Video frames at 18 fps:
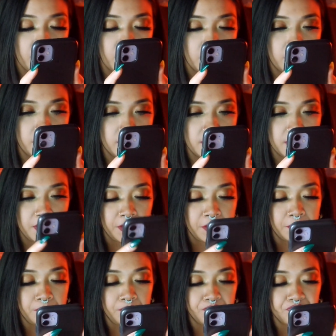you see?
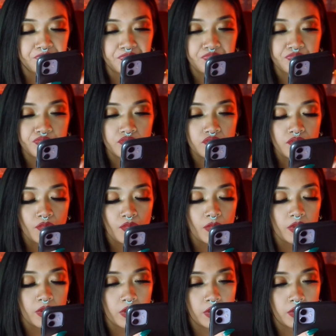
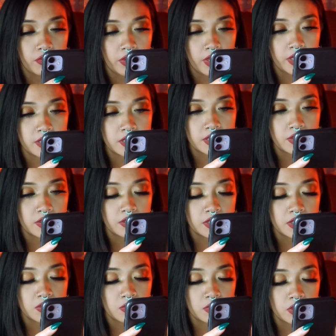Okay, so
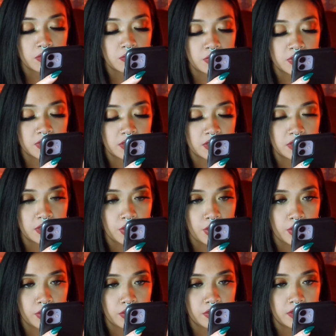this one, I'm just gonna
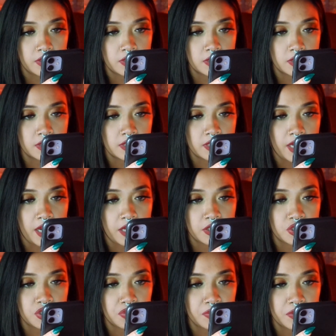turn the
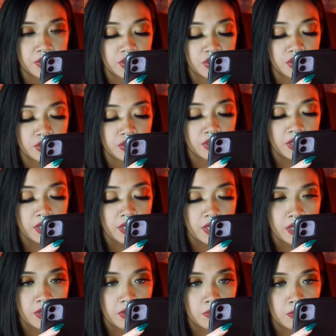saturation
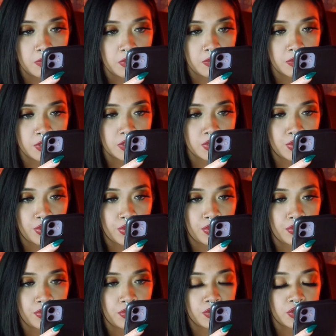maybe to a
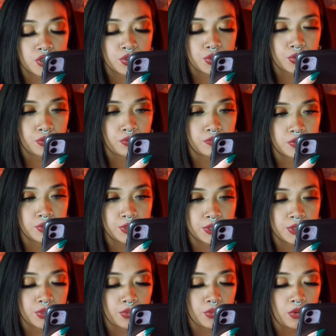2. 2 is
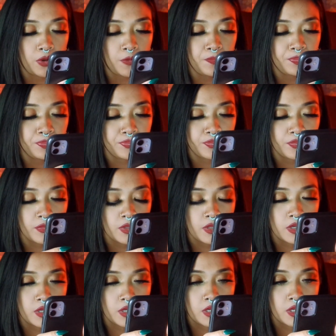cool.
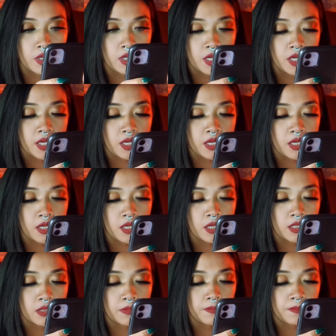
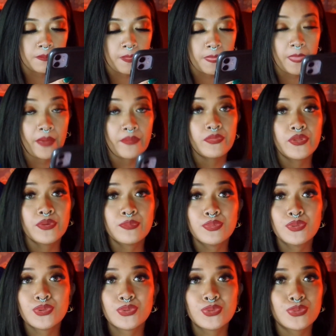And the
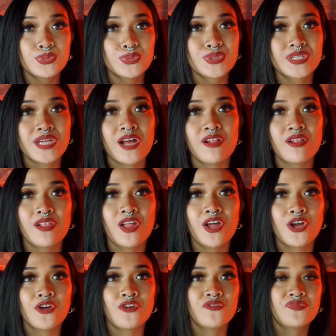blues, I
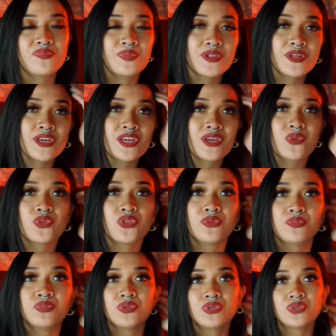love playing with the
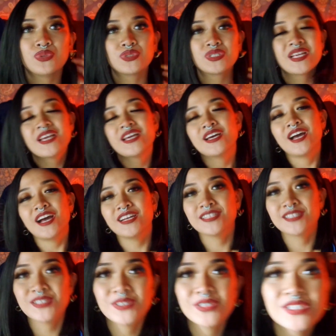blues.
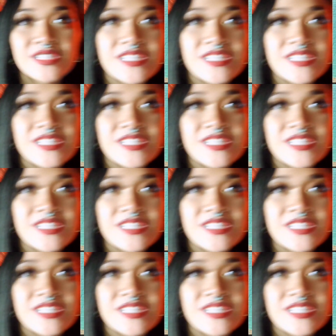As you could